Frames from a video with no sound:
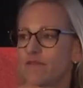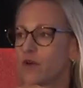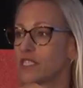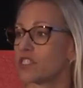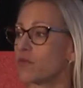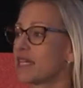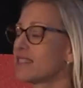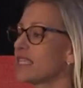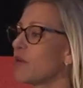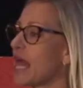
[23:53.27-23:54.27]
focus, so we
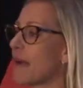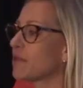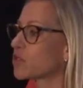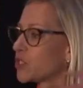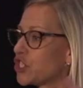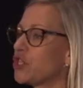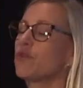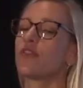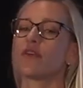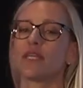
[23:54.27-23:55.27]
can see what happens when
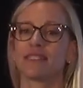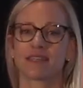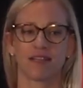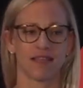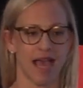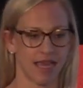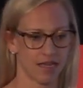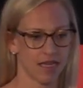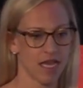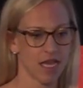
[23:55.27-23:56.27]
two theories
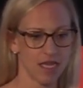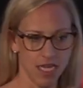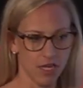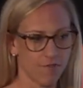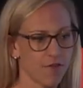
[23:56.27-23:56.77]
collide. Now, you're